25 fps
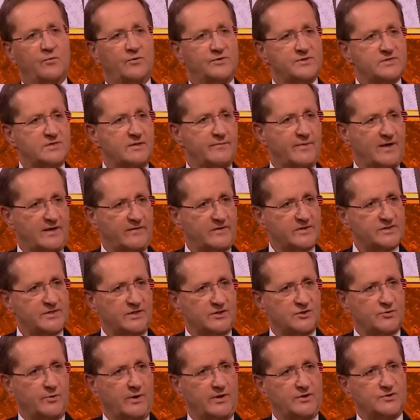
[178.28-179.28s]
wants to make the
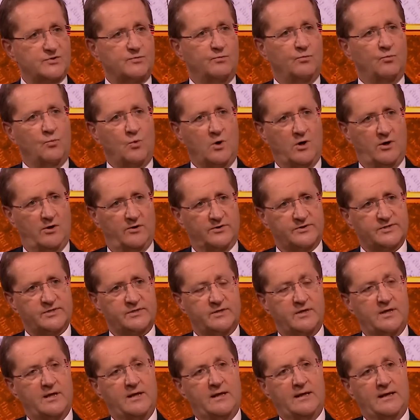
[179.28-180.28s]
situation
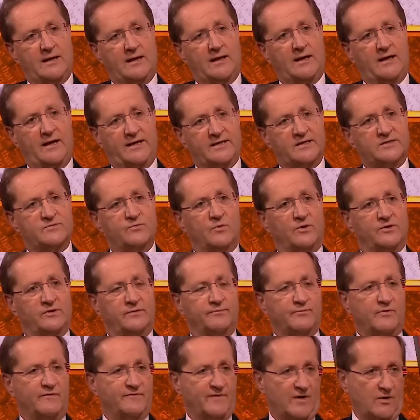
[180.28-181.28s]
worse. He doesn't want to
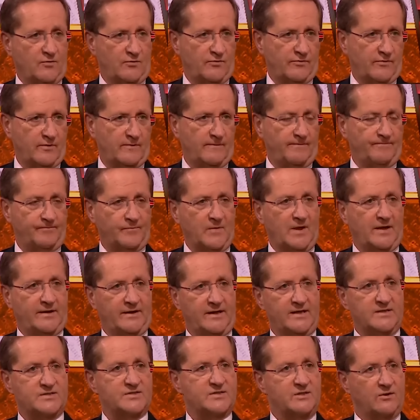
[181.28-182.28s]
provoke them, and
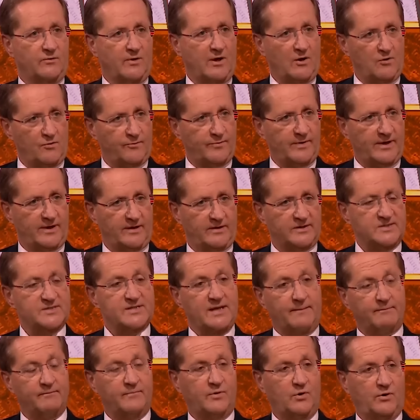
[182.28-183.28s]
he is still hoping at
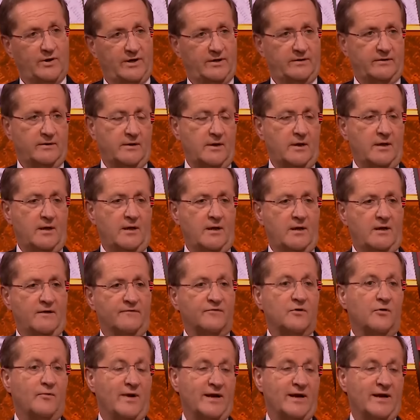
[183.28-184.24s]
some point for a